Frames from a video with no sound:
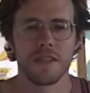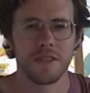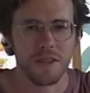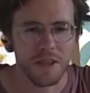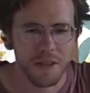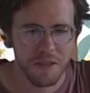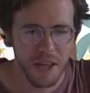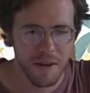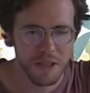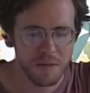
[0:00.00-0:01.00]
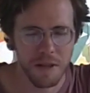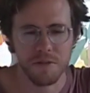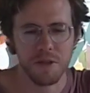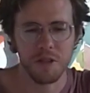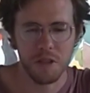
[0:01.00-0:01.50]
So if you have a cement
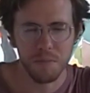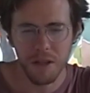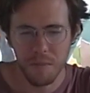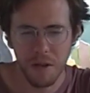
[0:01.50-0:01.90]
floor, you should put a